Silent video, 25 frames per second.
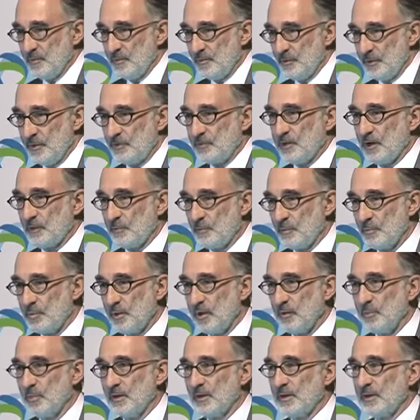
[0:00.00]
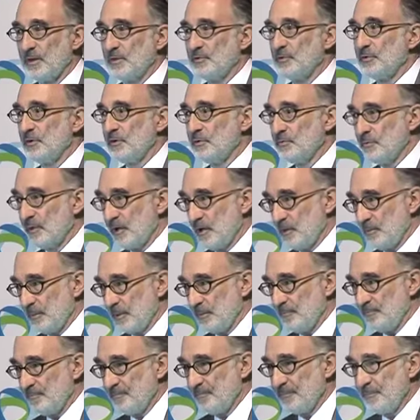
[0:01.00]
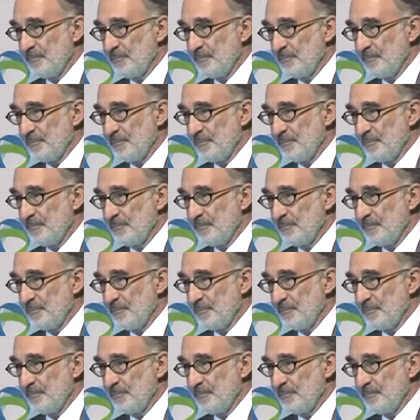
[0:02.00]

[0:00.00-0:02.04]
for the Czech Republic and for the environment.